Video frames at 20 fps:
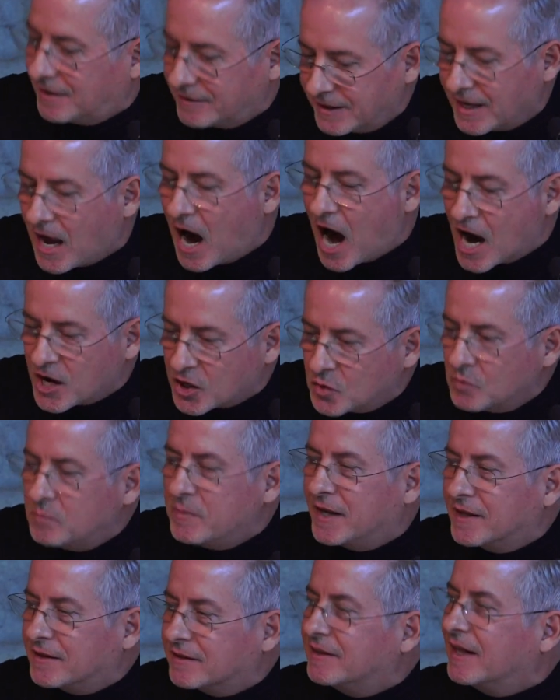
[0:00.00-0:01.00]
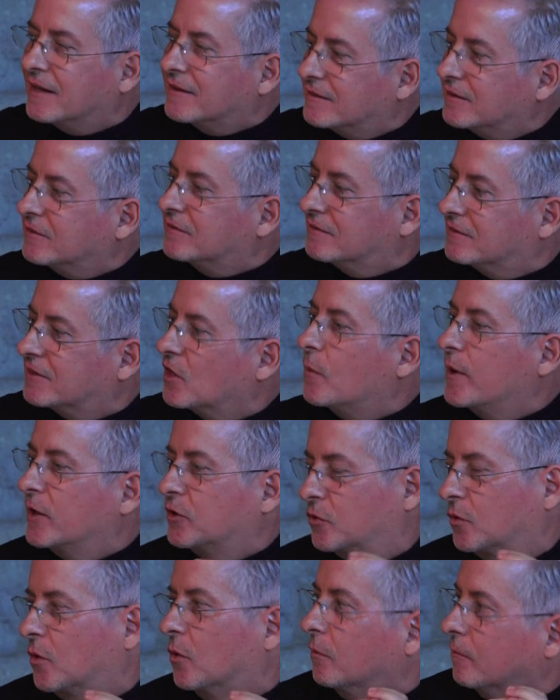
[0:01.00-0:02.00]
the argument that this is the way
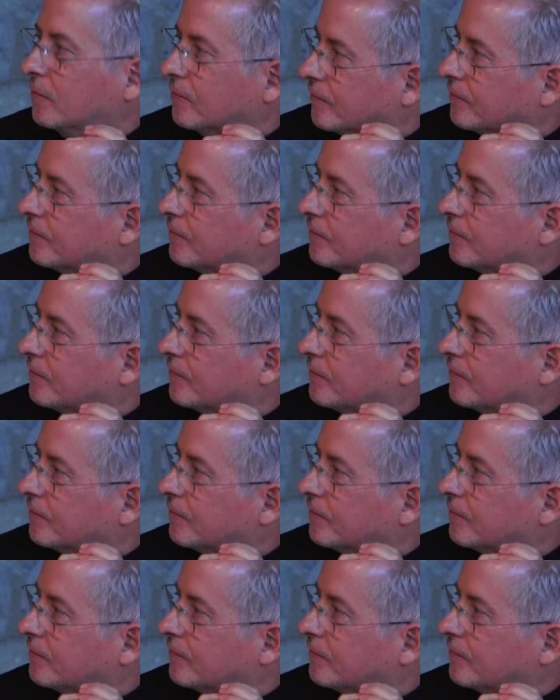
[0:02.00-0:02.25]
to go.